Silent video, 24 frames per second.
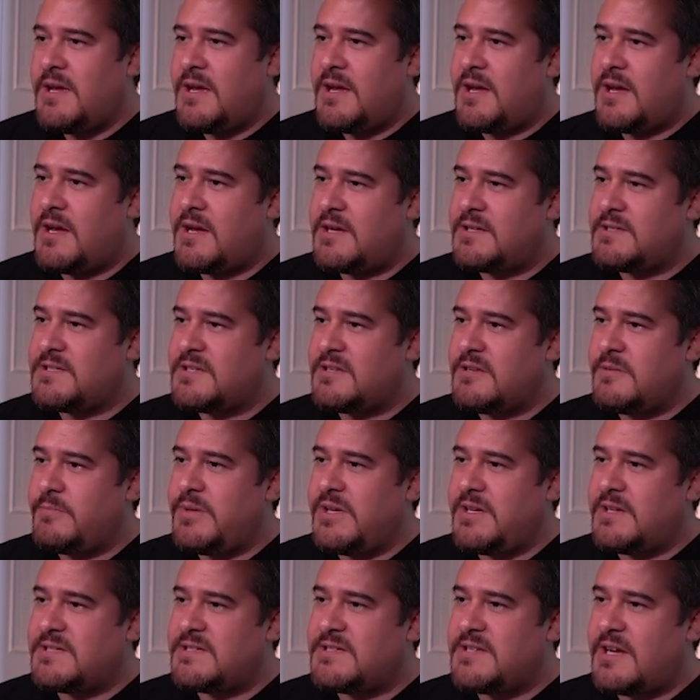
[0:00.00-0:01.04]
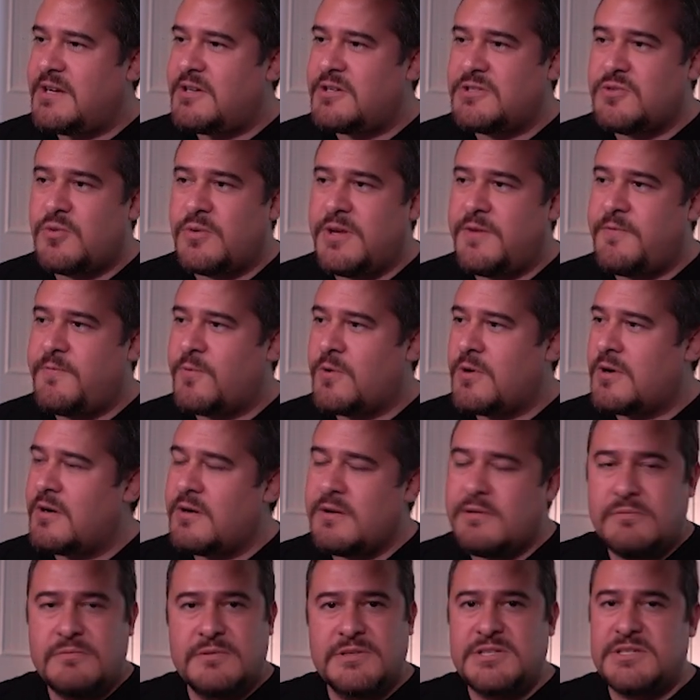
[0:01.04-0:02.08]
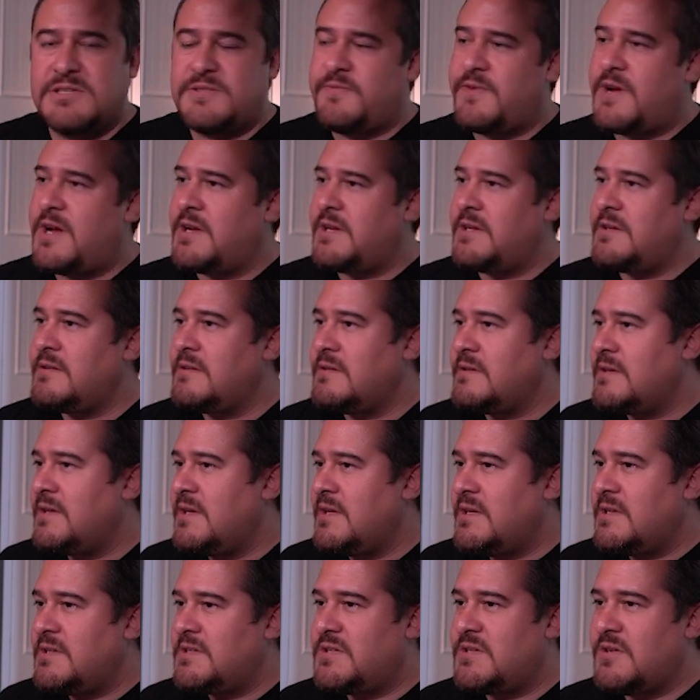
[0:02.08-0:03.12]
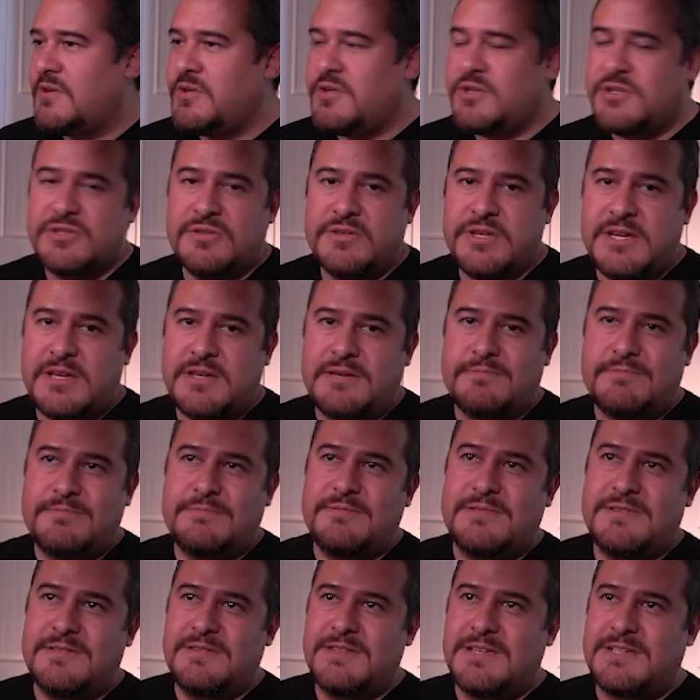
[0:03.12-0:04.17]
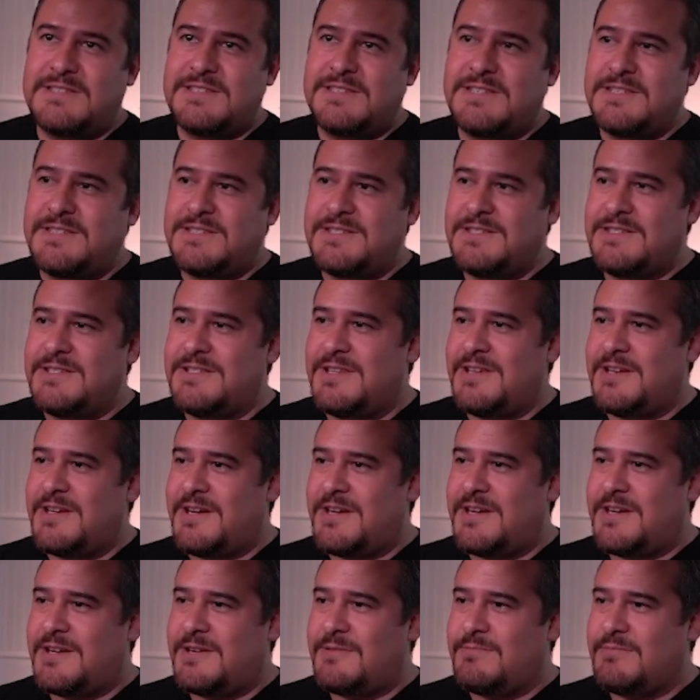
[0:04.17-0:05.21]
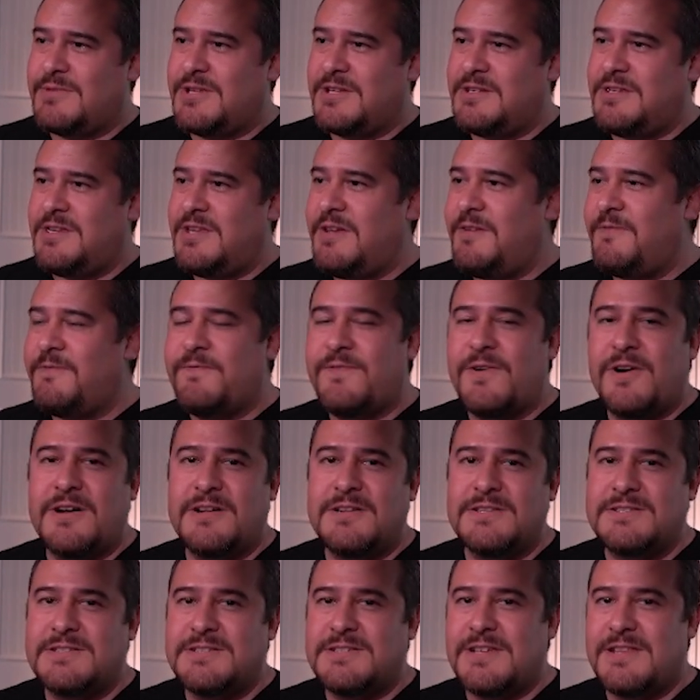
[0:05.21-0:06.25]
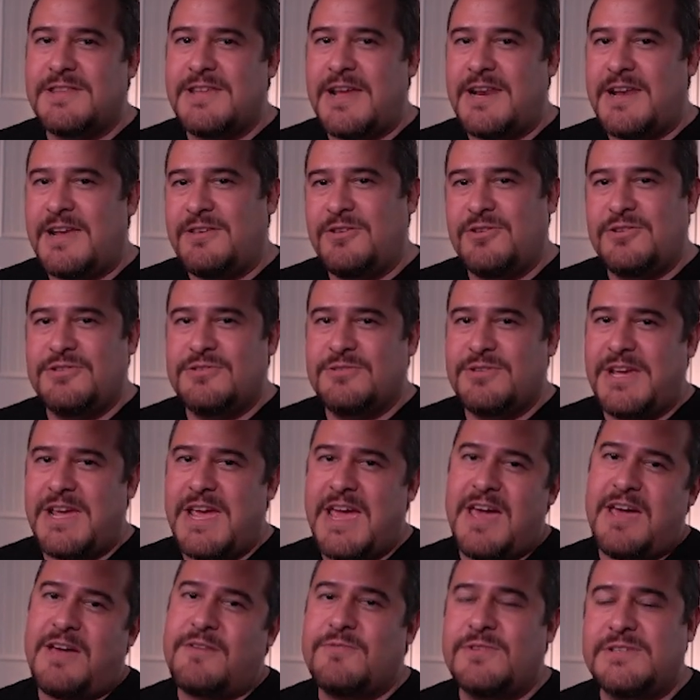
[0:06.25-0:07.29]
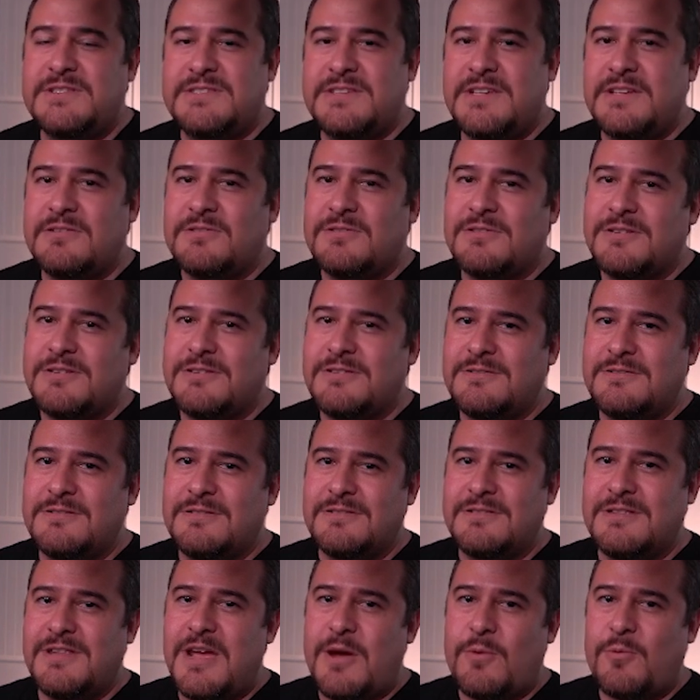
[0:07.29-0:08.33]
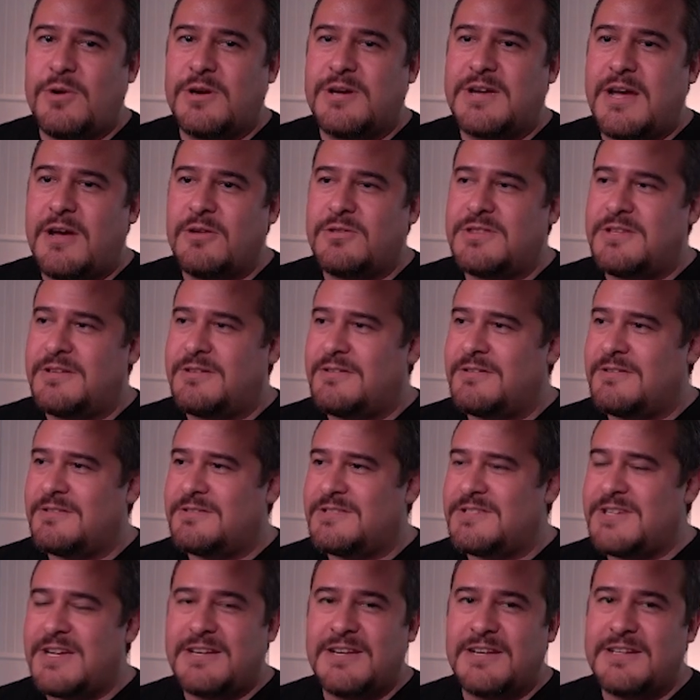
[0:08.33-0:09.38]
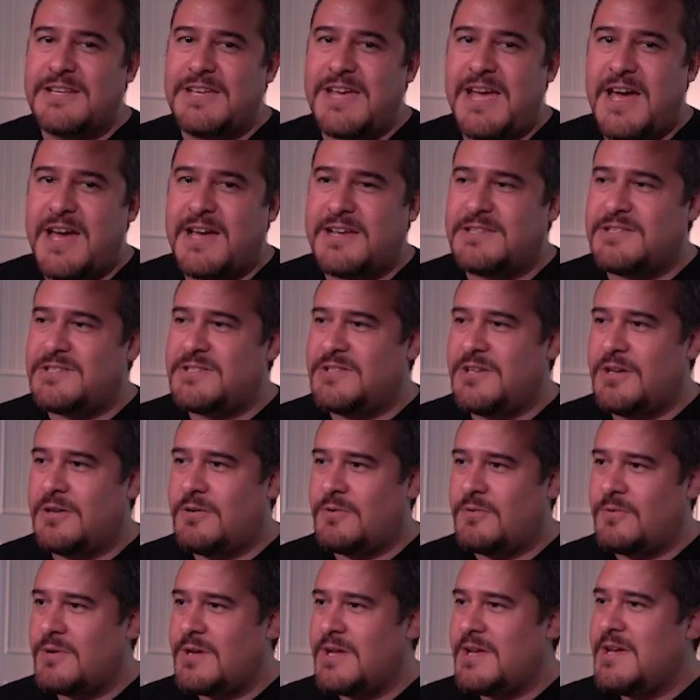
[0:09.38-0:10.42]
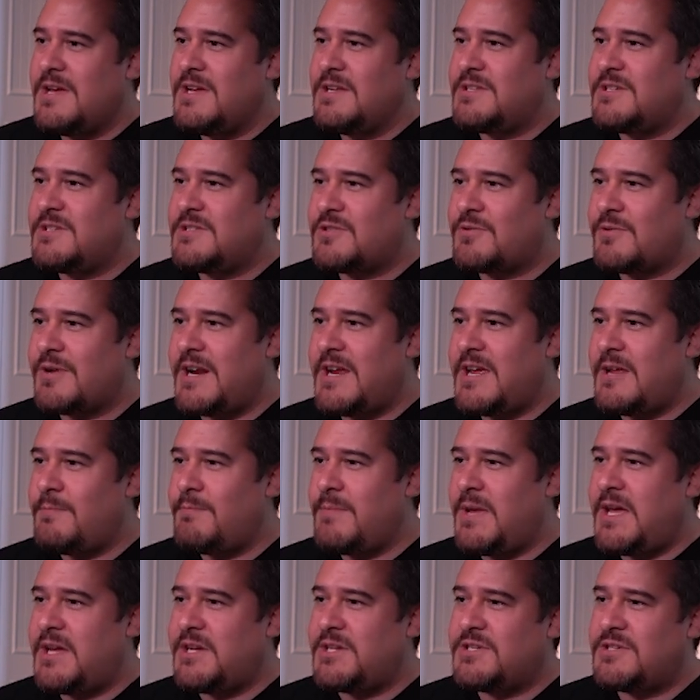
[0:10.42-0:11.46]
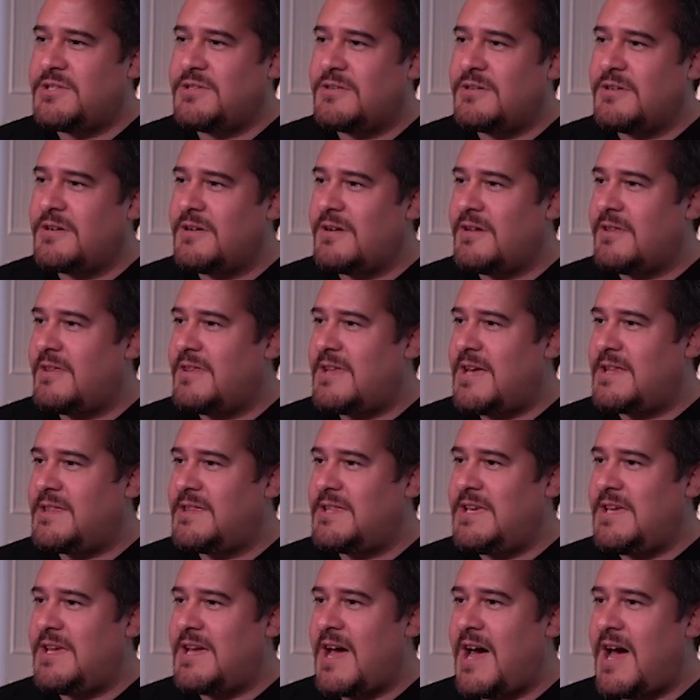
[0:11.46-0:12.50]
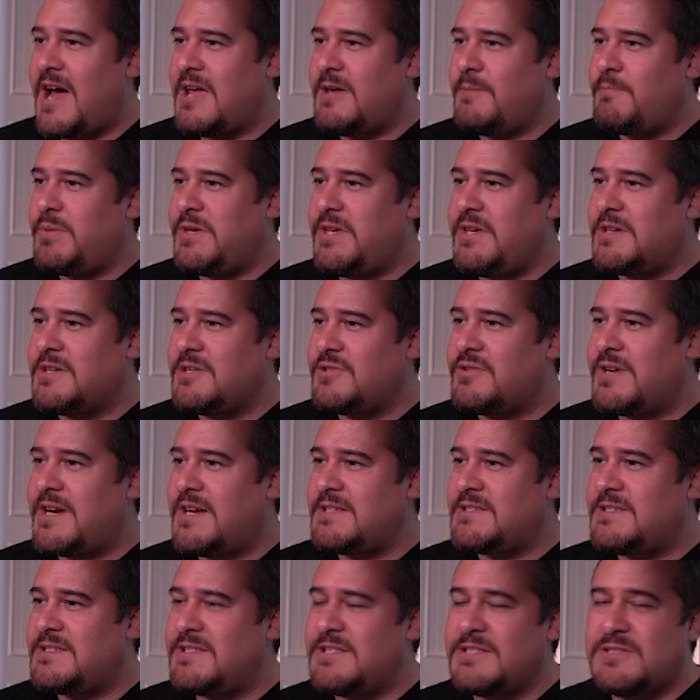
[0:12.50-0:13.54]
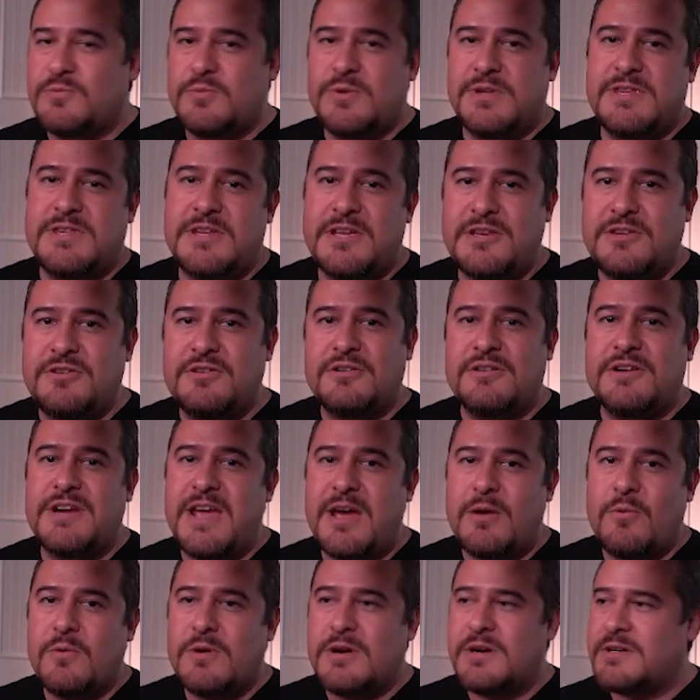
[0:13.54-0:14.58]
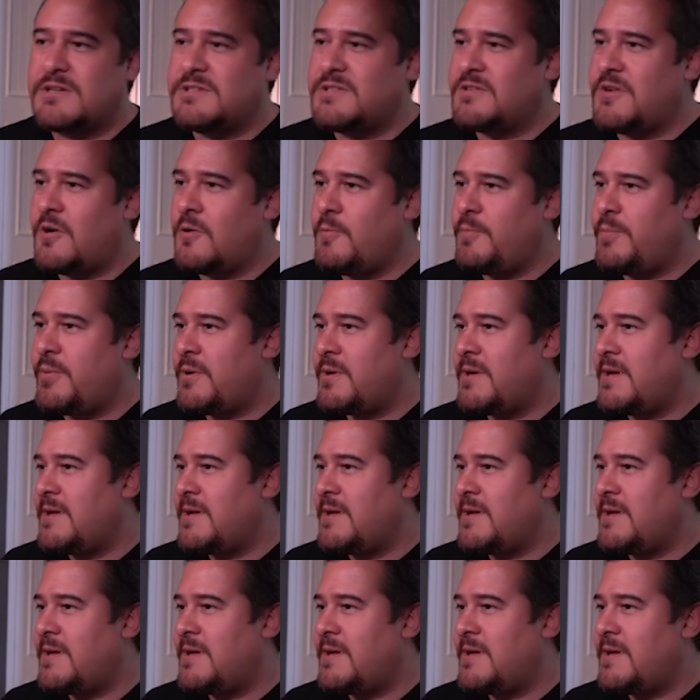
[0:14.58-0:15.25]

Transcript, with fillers: Uh, it's gonna be a CIDR 24, which is fine. So usually this is the the default that usually every single network out there technically has. So just go ahead and make sure that the IP address is within your network scope.